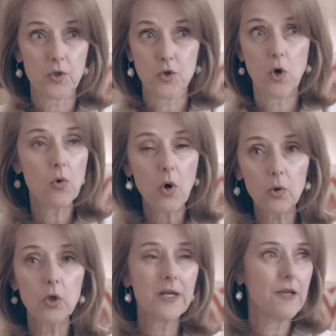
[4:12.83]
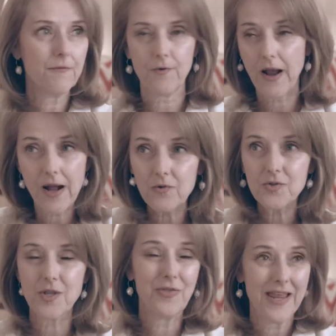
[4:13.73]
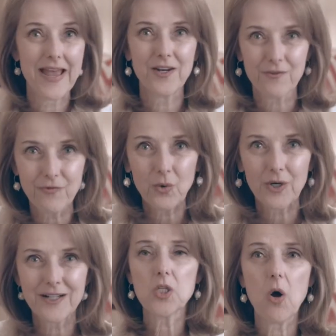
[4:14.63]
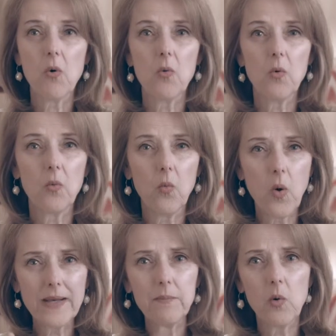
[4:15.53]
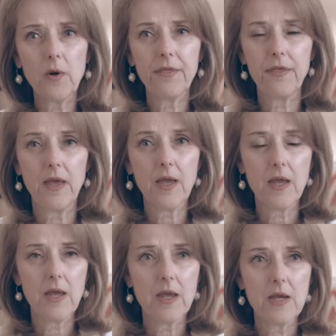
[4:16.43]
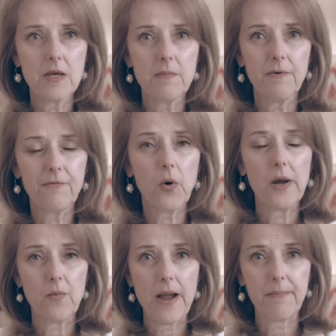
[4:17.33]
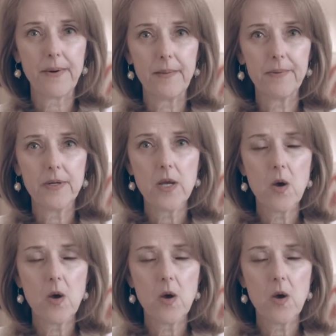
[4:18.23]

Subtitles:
So don't go looking for a house that they can't afford. So one more thing before I wrap up.